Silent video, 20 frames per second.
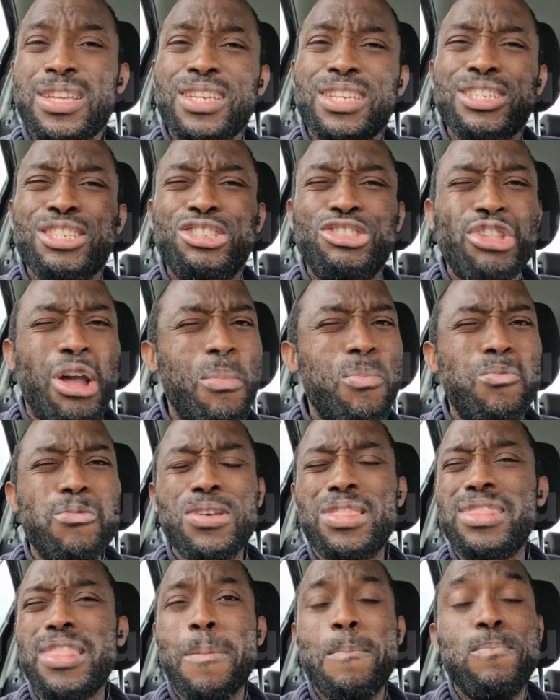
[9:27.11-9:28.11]
Stop
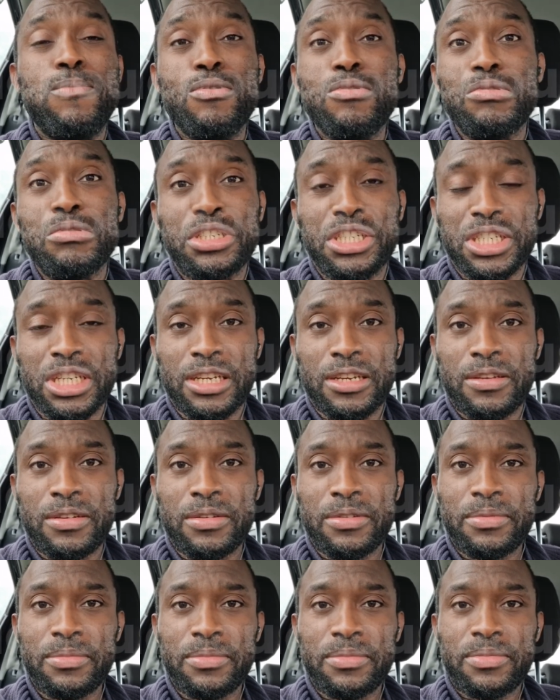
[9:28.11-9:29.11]
with the bullshit.
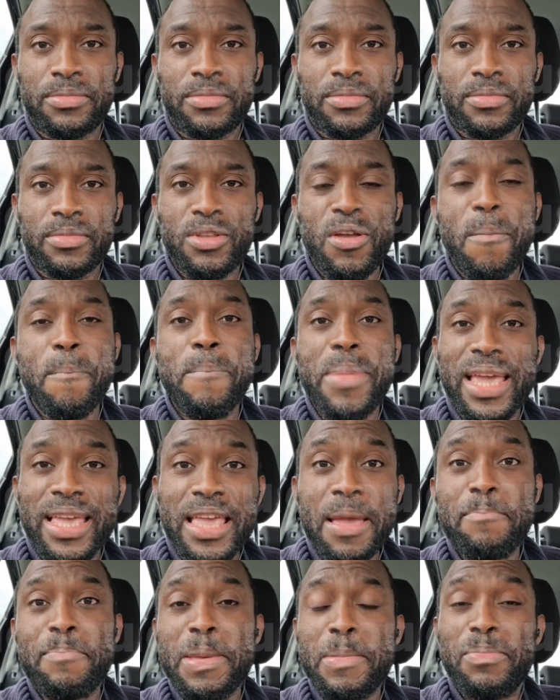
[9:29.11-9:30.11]
You're
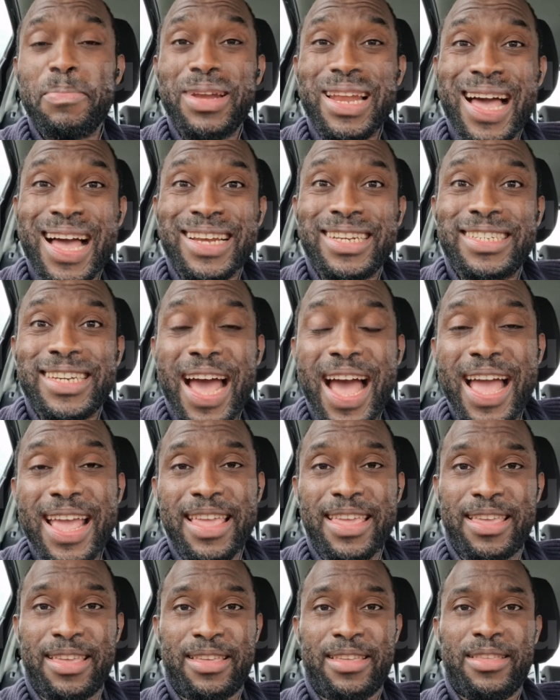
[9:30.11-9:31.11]
making people are
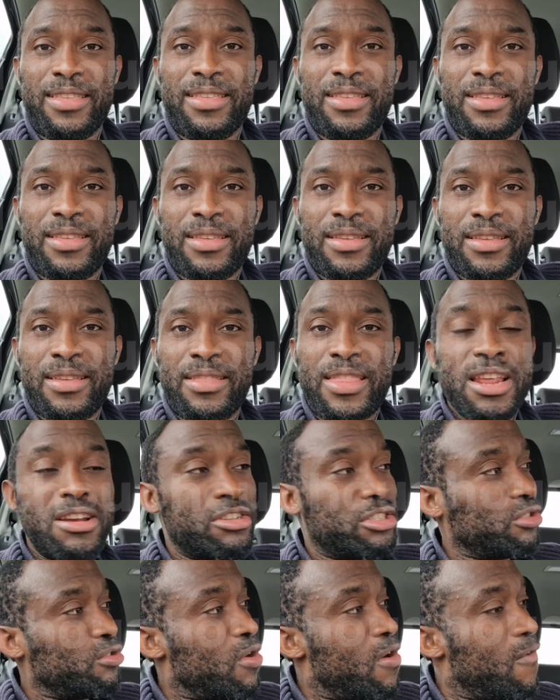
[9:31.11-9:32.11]
dying. There
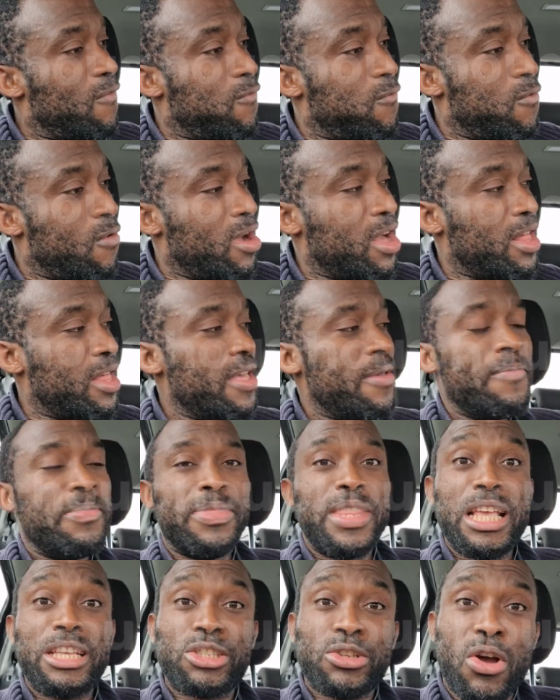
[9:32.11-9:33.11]
is no fuel.
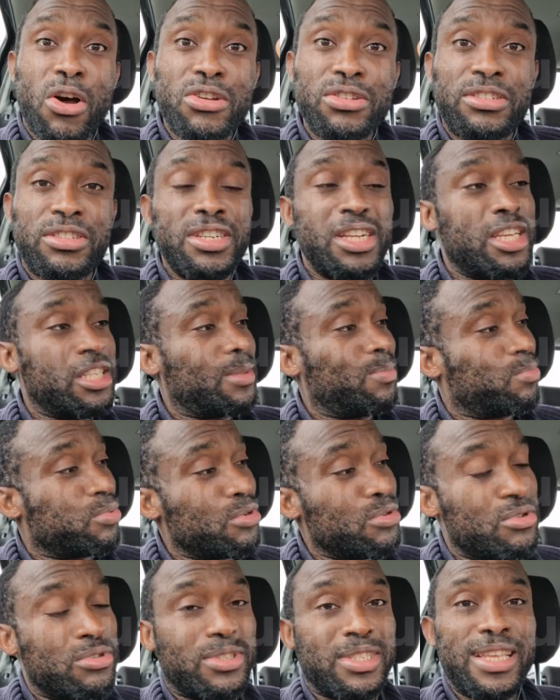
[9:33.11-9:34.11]
This country is
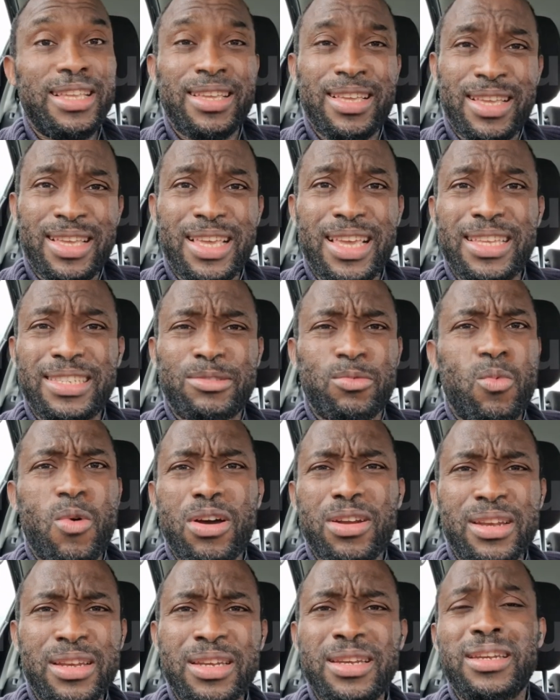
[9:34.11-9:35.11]
producing, is
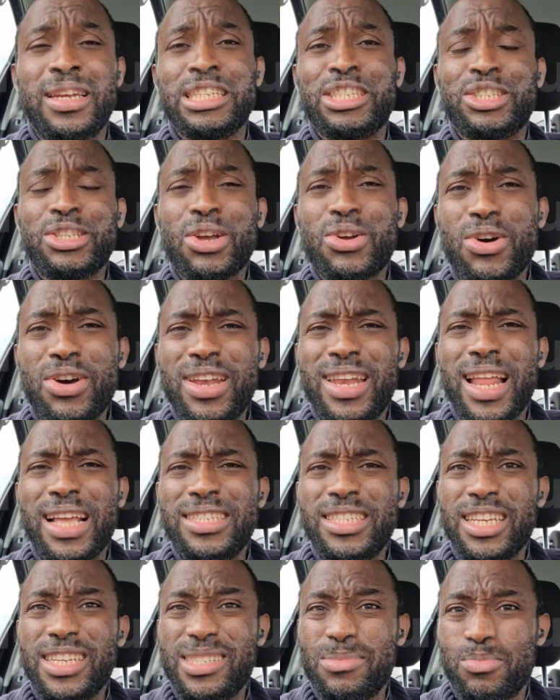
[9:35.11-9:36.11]
what? The second
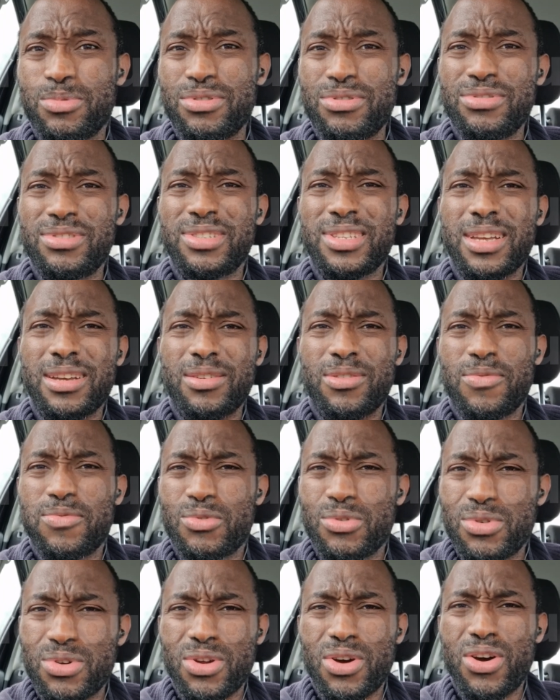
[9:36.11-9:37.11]
largest producer of
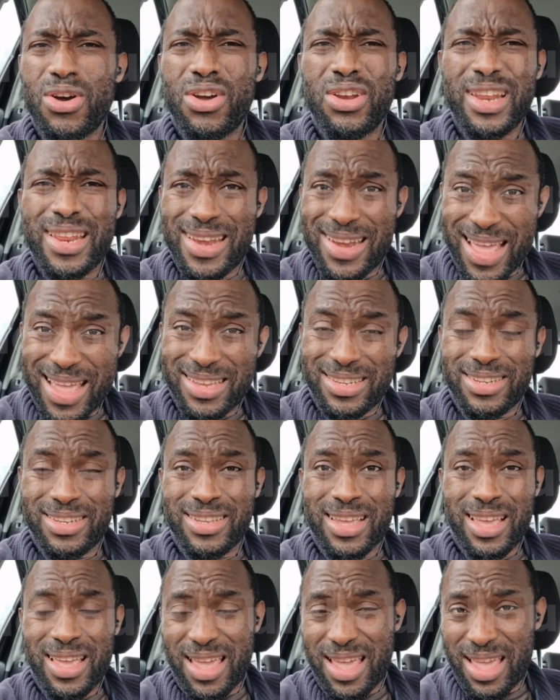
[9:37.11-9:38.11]
crude oil
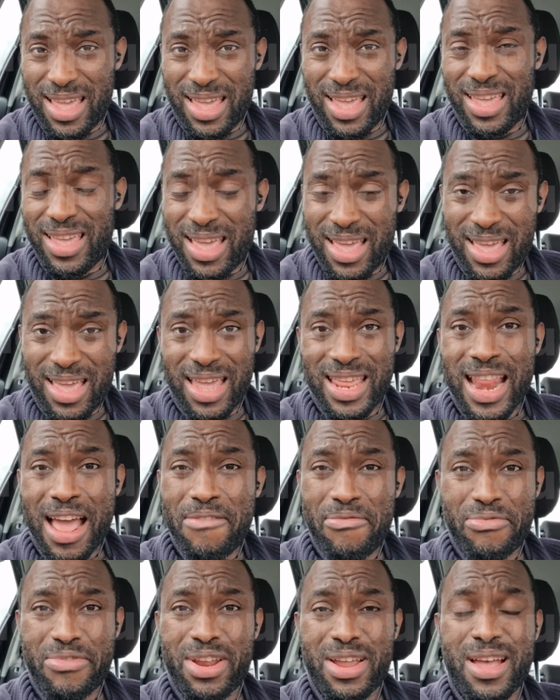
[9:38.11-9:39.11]
in
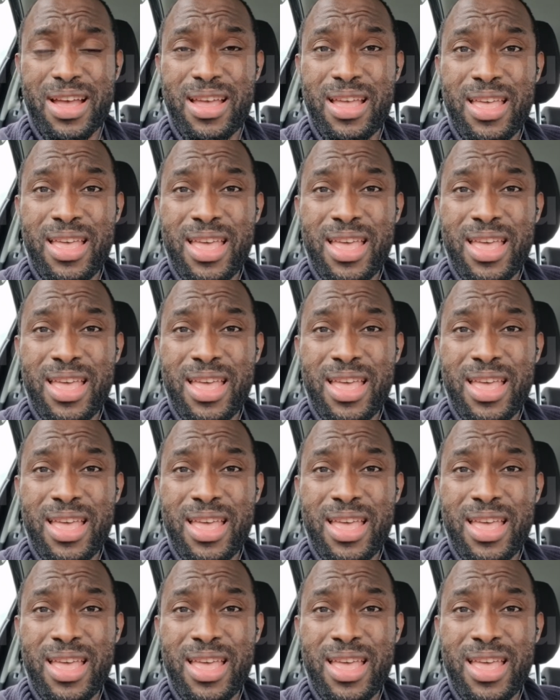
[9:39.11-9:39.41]
Africa.